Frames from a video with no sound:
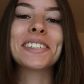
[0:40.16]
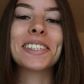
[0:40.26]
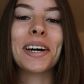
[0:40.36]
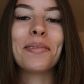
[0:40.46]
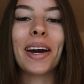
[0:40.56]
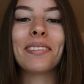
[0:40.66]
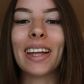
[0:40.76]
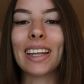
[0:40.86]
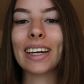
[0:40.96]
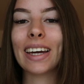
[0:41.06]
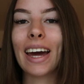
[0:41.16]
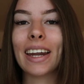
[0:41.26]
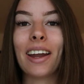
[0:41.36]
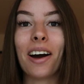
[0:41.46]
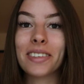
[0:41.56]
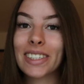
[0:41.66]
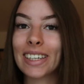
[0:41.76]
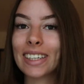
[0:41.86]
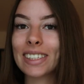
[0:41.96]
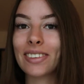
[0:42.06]
What's up, I'm Ellie, and
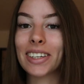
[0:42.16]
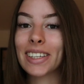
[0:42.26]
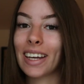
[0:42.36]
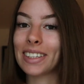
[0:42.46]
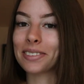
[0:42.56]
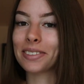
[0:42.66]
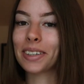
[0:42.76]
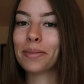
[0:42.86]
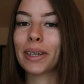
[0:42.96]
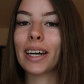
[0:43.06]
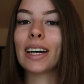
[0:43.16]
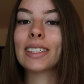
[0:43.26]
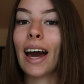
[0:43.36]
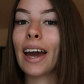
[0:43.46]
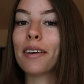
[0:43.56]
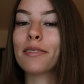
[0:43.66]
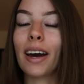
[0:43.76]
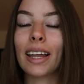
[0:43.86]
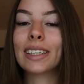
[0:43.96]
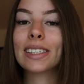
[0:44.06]
obviously the city is kind of different because I have
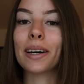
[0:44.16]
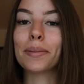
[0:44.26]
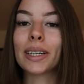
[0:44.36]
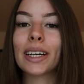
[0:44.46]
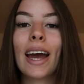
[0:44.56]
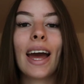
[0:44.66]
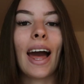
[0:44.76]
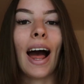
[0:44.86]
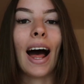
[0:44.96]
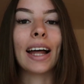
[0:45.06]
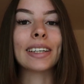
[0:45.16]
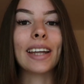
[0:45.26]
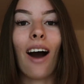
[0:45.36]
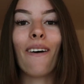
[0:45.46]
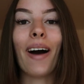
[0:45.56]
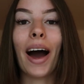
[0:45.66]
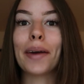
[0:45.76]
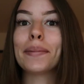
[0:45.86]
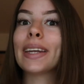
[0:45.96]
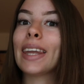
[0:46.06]
finally summer and now
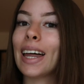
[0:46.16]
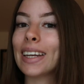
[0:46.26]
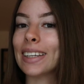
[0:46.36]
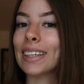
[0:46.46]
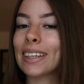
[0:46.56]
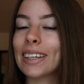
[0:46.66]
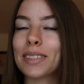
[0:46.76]
I'm in London.